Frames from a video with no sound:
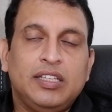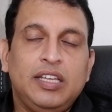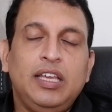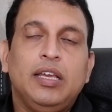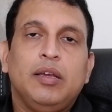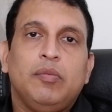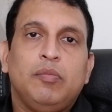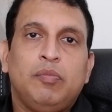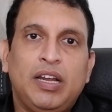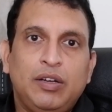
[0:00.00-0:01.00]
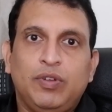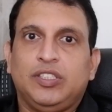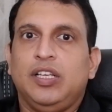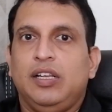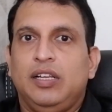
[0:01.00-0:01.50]
the blood
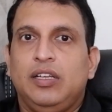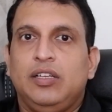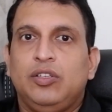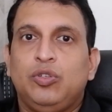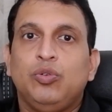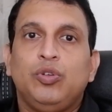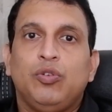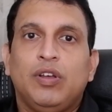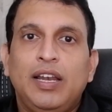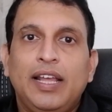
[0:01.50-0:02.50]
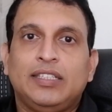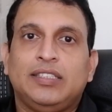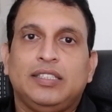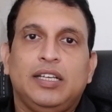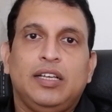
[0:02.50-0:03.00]
vessel to your
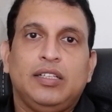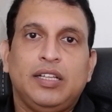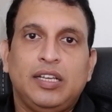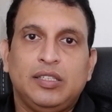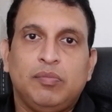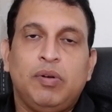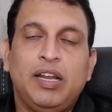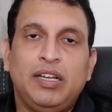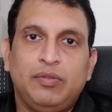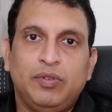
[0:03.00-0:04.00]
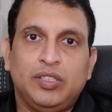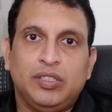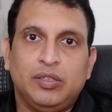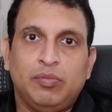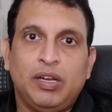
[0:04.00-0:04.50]
legs. That is a
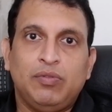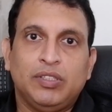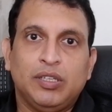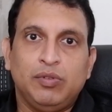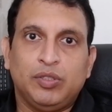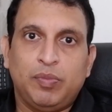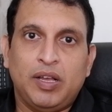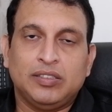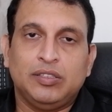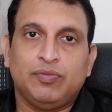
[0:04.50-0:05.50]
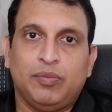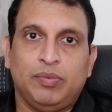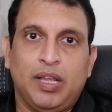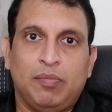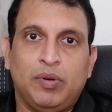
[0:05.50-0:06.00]
blood vessel which passes
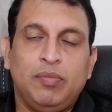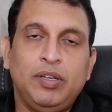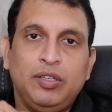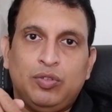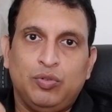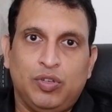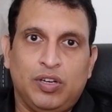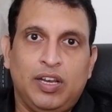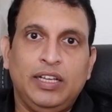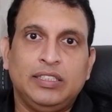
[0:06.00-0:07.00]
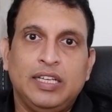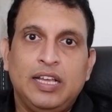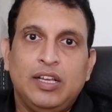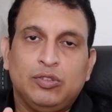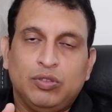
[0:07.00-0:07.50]
from the abdomen to your legs.
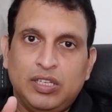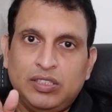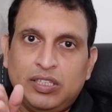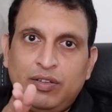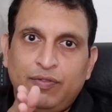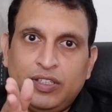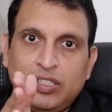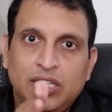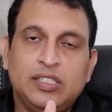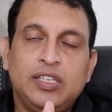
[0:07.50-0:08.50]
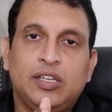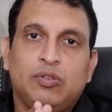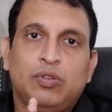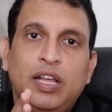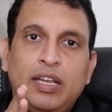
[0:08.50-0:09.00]
So there is a defect just near
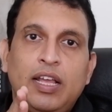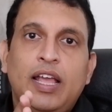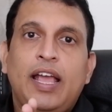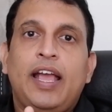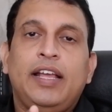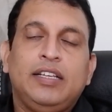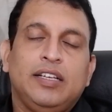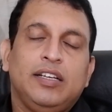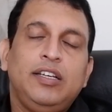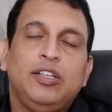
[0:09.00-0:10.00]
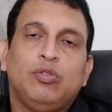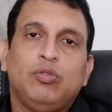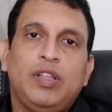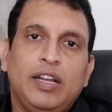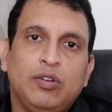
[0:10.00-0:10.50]
to that, and hernia
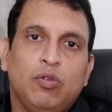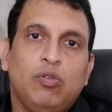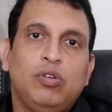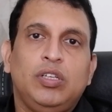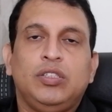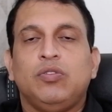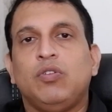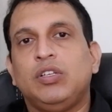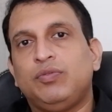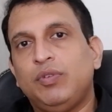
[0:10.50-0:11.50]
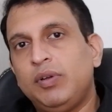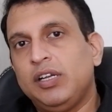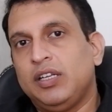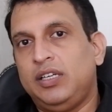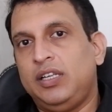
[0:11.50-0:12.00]
through that hole is known as
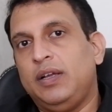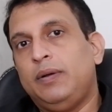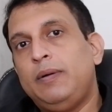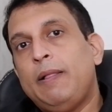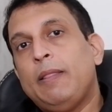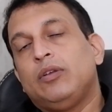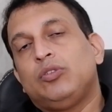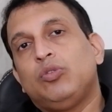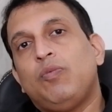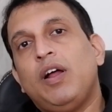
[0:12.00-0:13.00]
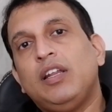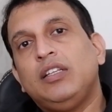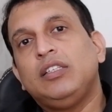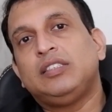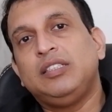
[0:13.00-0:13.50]
femoral hernia. So what
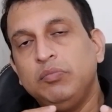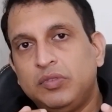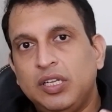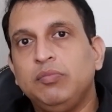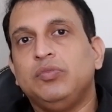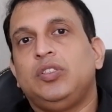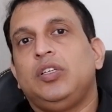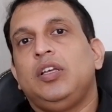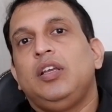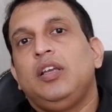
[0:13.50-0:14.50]
are the symptoms